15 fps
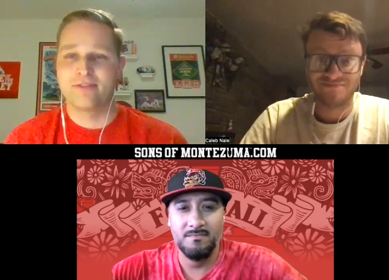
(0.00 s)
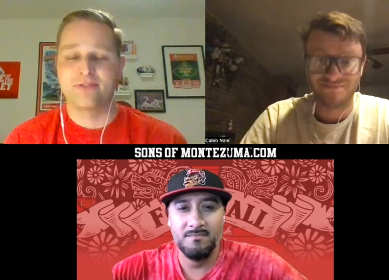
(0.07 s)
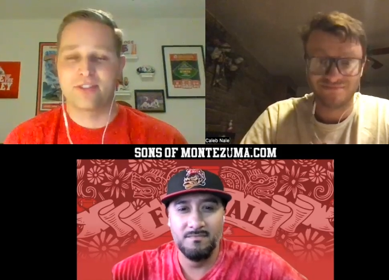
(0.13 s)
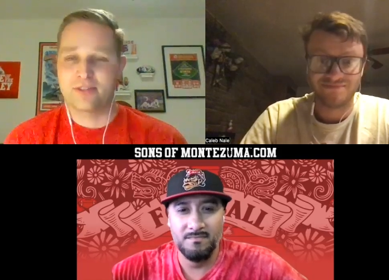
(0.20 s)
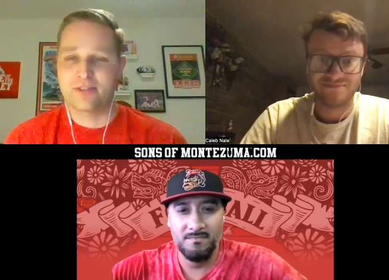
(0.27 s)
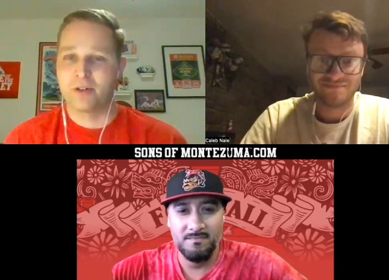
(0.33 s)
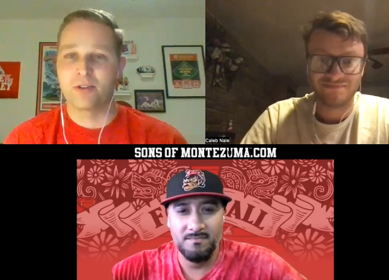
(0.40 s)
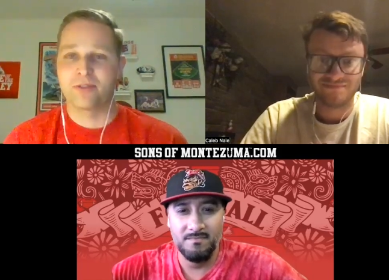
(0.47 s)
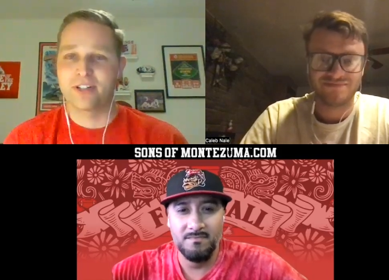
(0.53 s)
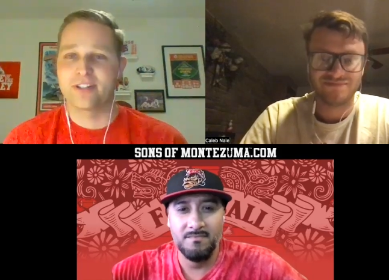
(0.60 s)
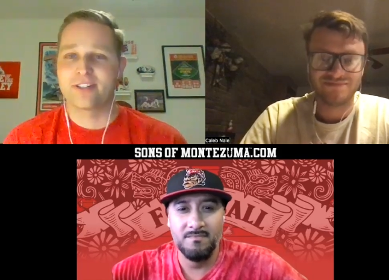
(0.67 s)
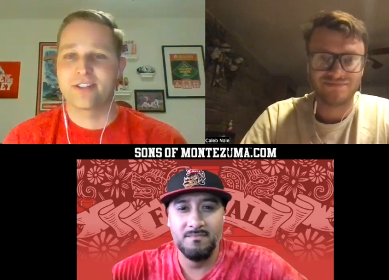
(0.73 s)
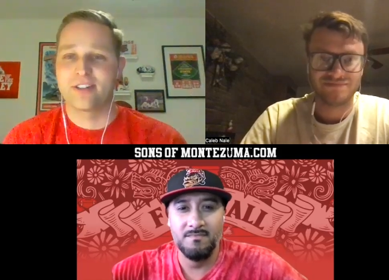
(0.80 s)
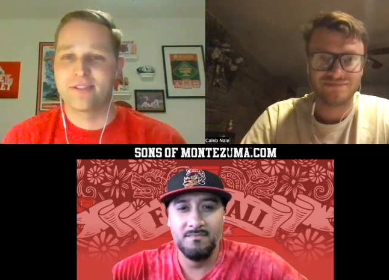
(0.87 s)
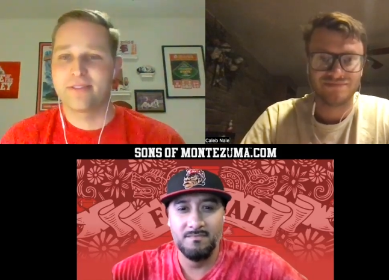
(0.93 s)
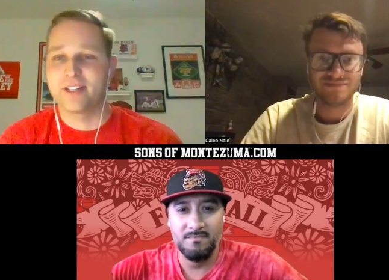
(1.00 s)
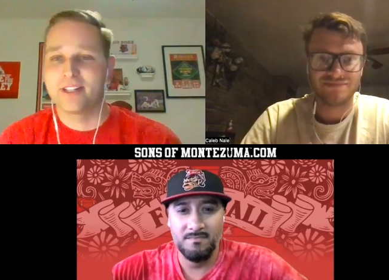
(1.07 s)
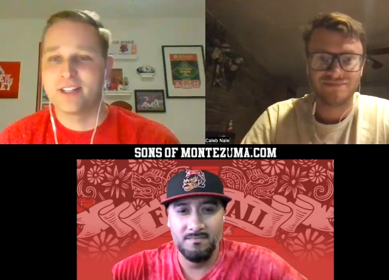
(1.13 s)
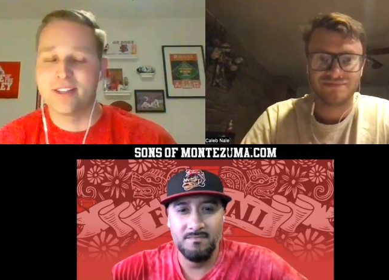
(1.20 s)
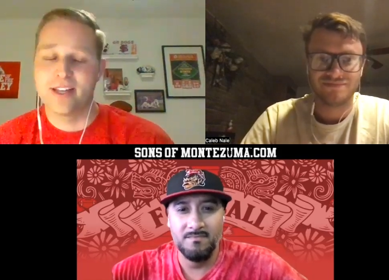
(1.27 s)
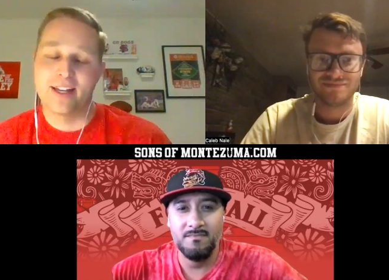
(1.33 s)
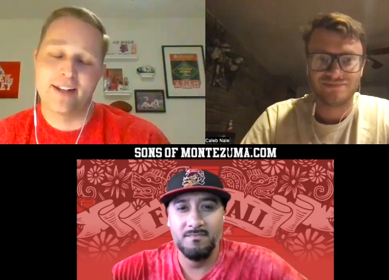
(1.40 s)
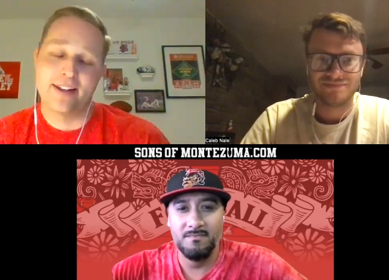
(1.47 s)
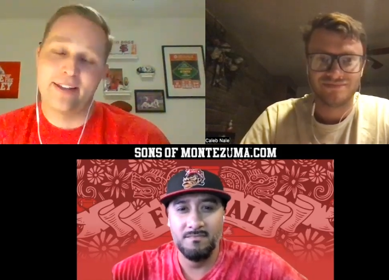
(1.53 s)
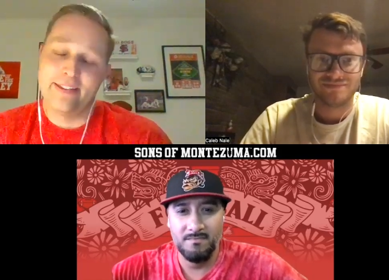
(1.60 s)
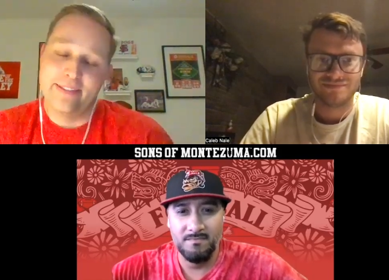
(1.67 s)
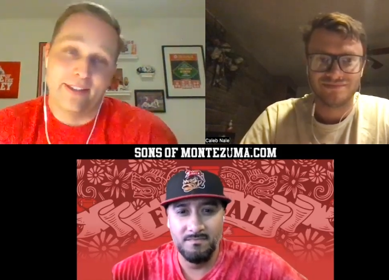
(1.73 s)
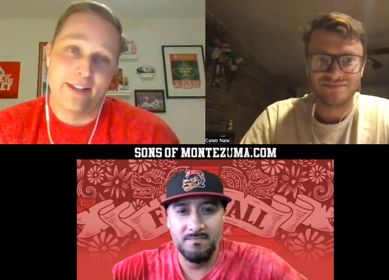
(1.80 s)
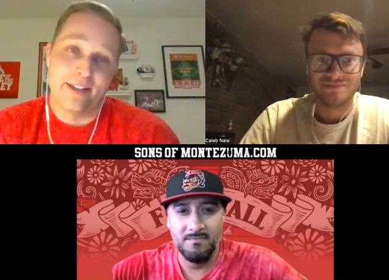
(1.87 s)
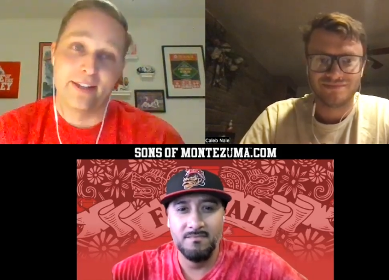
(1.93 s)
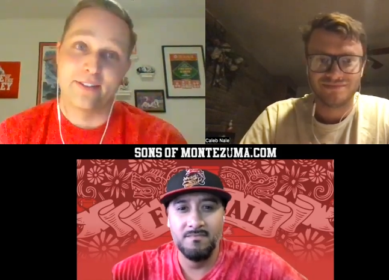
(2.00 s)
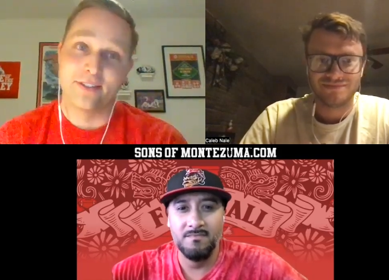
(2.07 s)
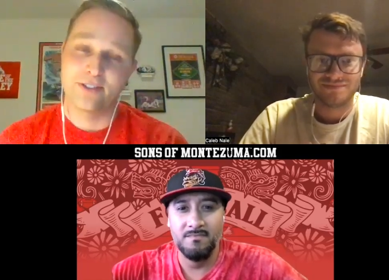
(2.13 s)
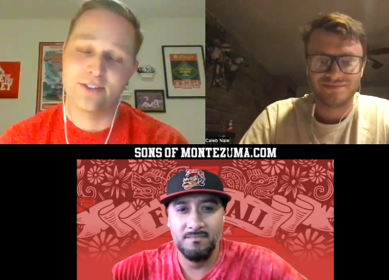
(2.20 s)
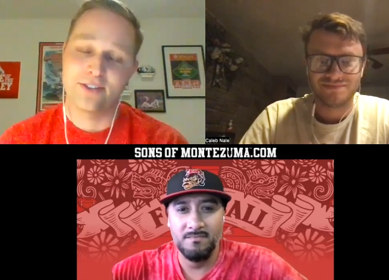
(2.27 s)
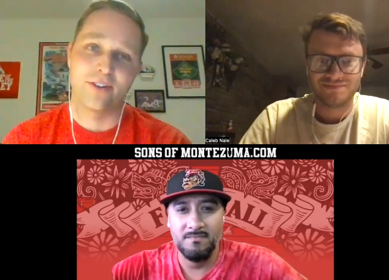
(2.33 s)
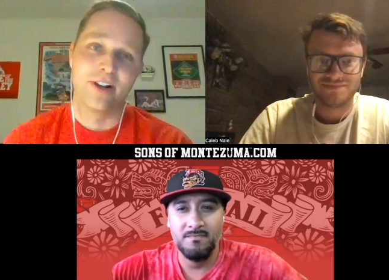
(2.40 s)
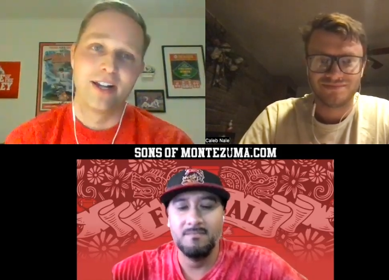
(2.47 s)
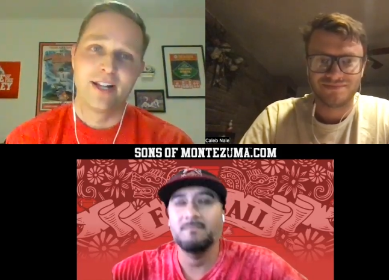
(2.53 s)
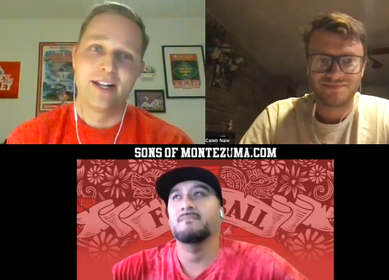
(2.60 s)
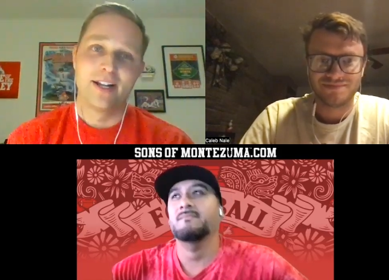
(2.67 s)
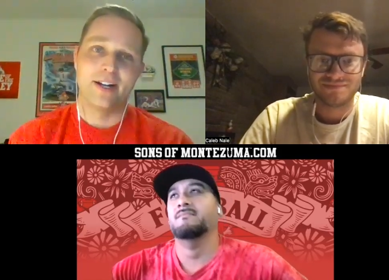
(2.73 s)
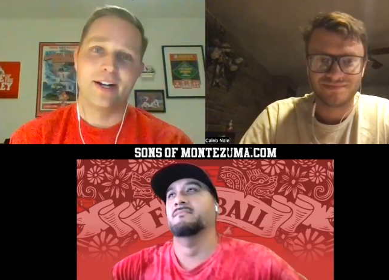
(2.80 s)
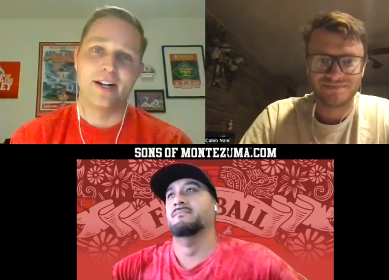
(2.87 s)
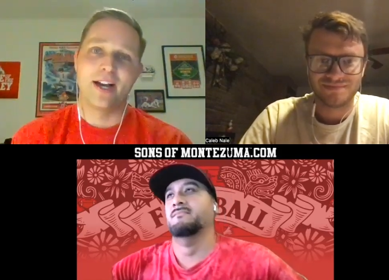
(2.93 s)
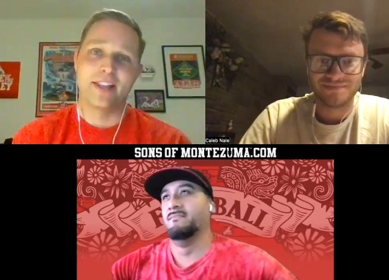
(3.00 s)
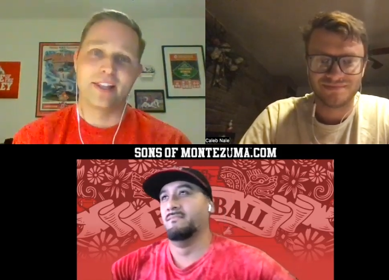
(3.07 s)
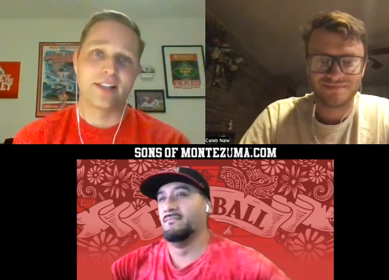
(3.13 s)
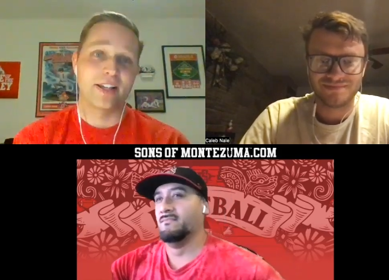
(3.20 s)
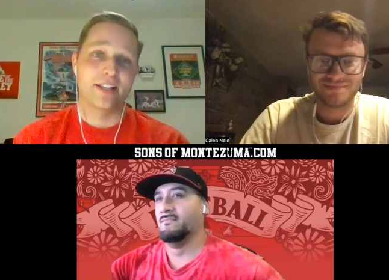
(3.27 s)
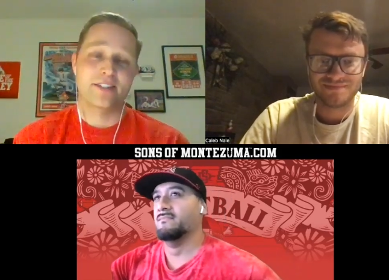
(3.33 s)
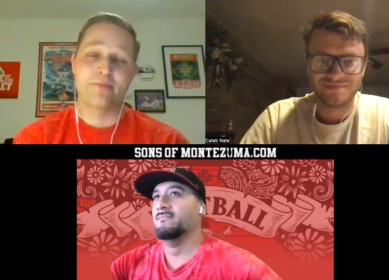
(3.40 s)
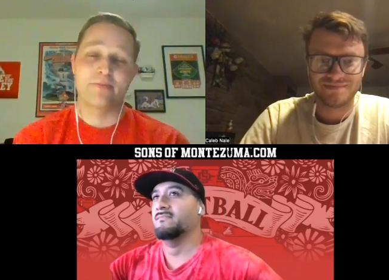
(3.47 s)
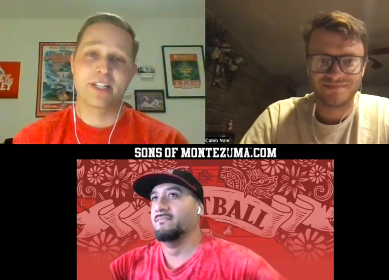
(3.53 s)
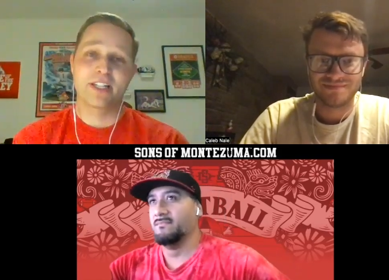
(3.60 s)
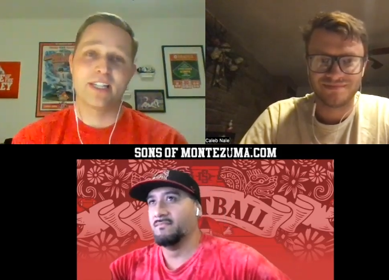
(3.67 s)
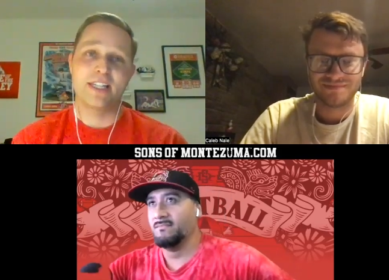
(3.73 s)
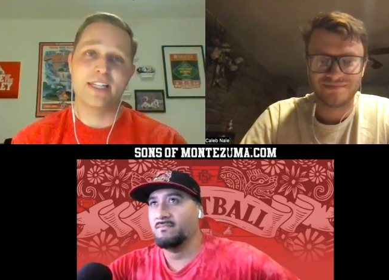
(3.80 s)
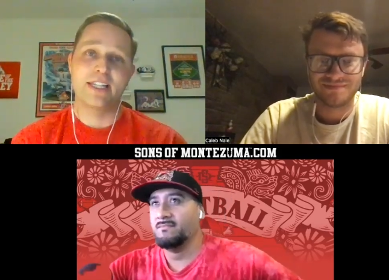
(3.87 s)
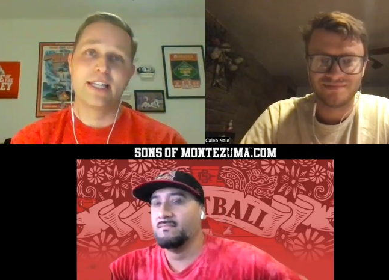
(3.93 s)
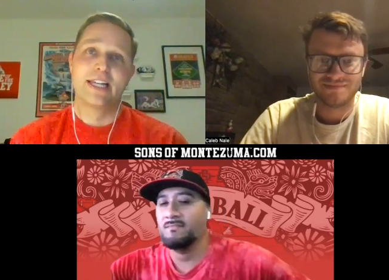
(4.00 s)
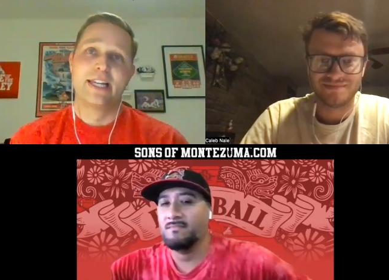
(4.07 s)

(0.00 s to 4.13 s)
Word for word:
Speaker 1: smoked us if they did that, and they didn't. So uh, I think that's the big key.